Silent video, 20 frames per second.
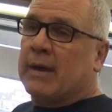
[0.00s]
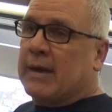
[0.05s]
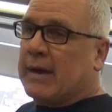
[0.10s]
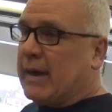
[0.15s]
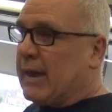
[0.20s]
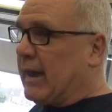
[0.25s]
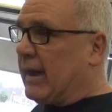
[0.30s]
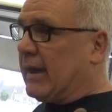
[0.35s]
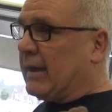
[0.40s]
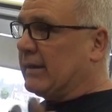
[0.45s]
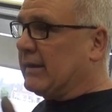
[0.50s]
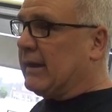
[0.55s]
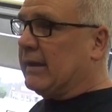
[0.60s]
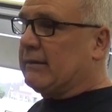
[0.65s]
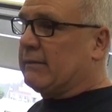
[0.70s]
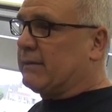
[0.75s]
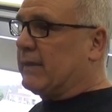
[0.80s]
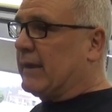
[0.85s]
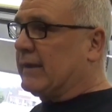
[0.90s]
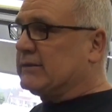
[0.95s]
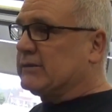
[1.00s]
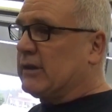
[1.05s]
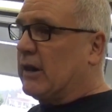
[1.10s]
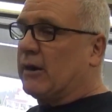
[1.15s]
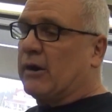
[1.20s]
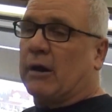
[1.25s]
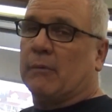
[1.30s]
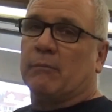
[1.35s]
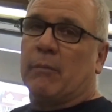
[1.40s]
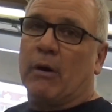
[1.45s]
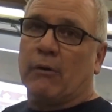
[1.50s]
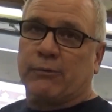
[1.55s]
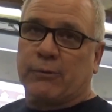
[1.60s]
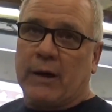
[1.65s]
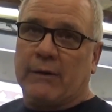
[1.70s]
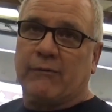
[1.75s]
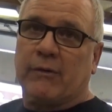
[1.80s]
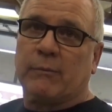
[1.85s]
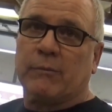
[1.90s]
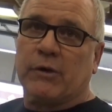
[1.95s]
and getting things done on both
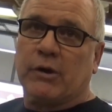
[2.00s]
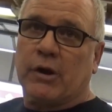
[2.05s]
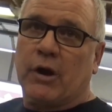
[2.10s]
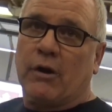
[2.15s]
of them,